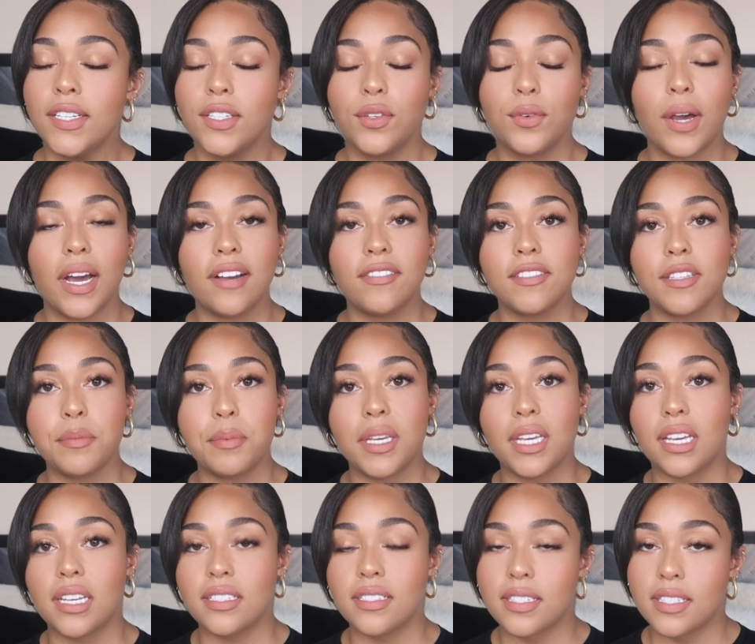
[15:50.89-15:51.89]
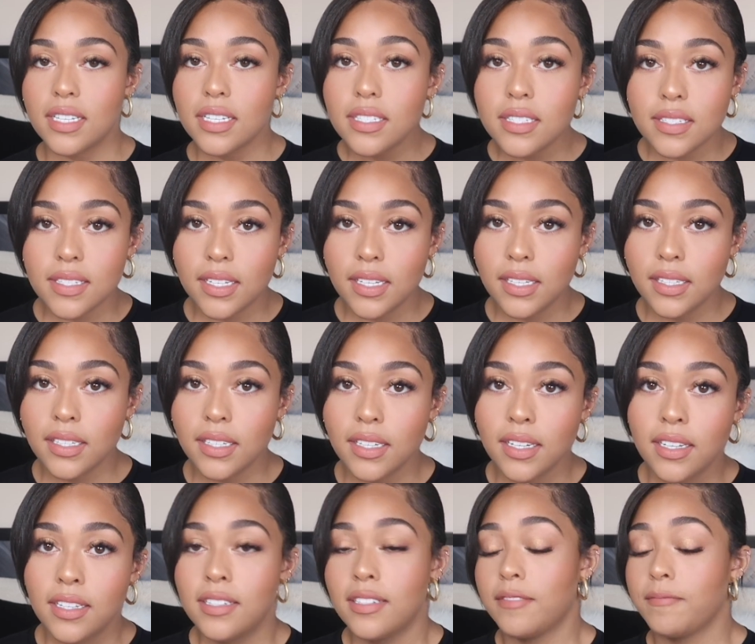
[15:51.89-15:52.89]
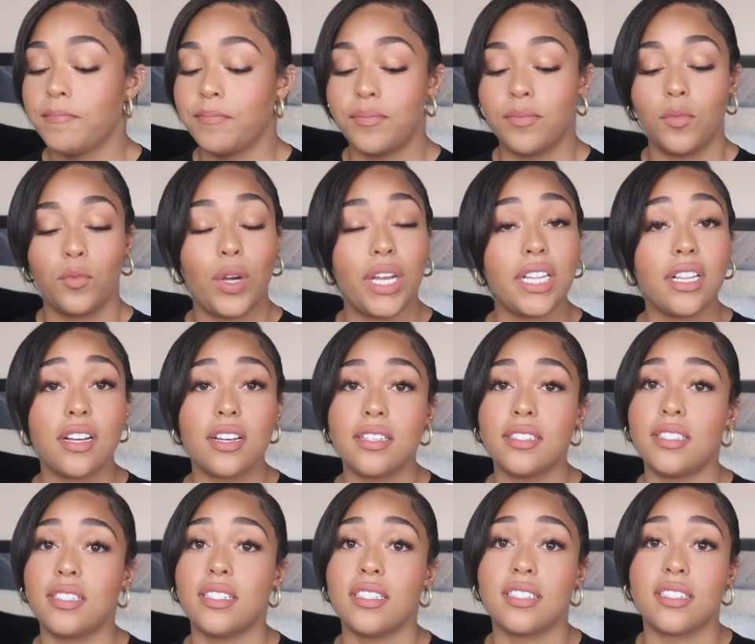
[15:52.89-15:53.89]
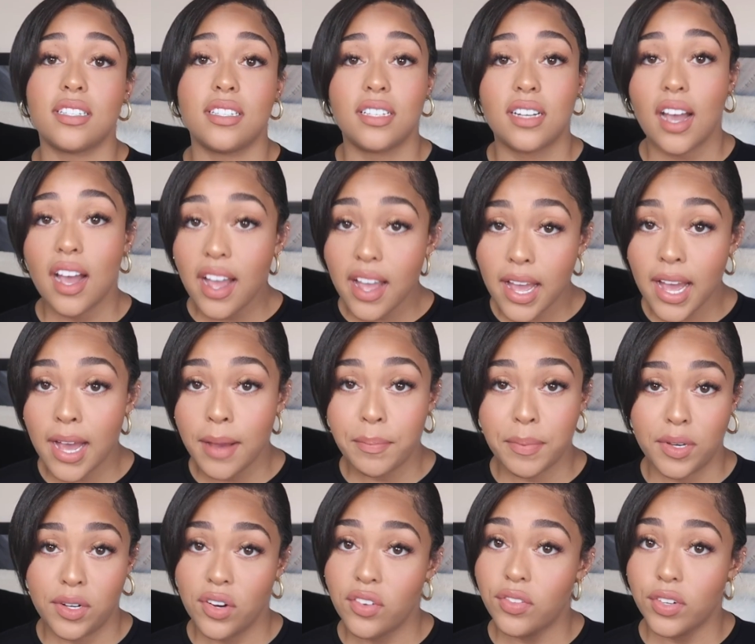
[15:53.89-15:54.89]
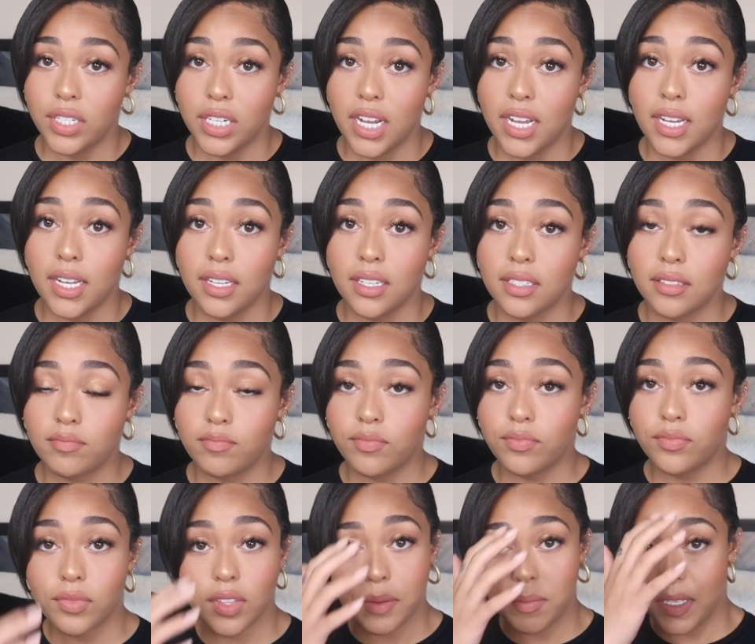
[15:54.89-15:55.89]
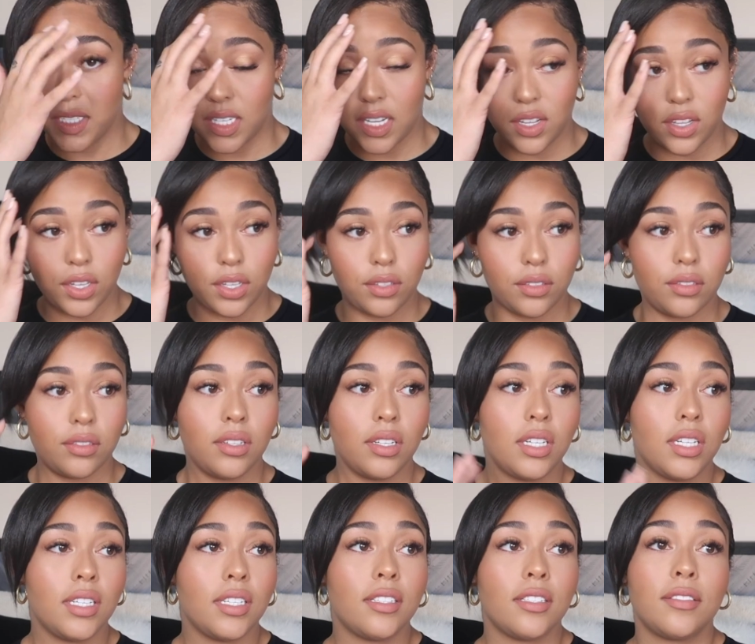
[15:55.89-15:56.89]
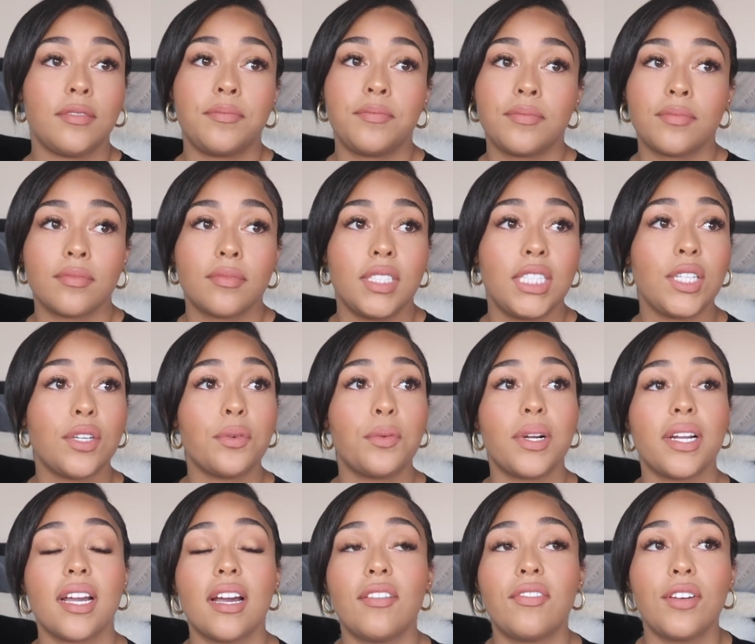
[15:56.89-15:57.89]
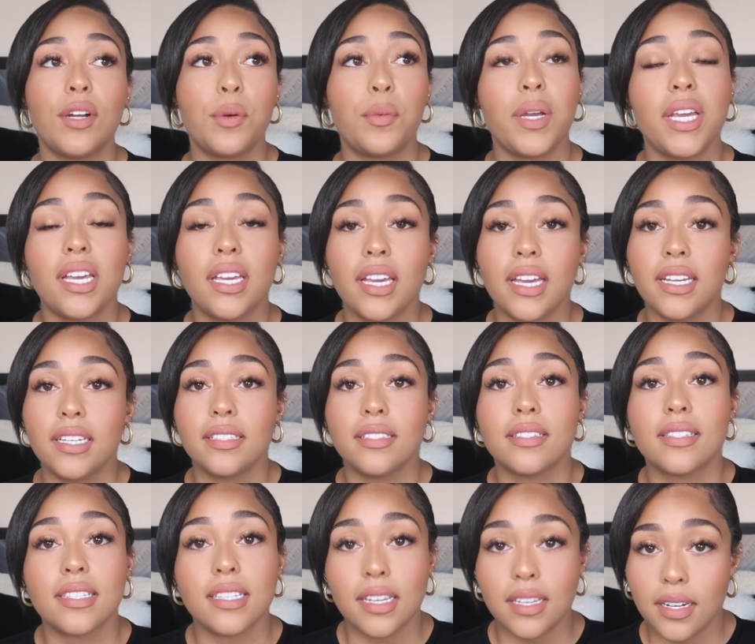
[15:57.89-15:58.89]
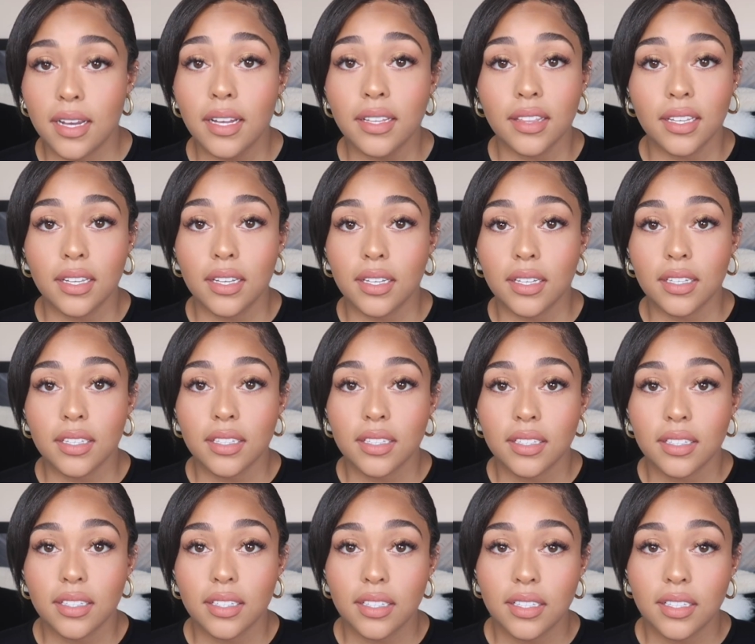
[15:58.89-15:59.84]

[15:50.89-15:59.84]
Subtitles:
You have to be consistent. Weight loss does not happen overnight. Let me tell you. You can work out for a week and see nothing.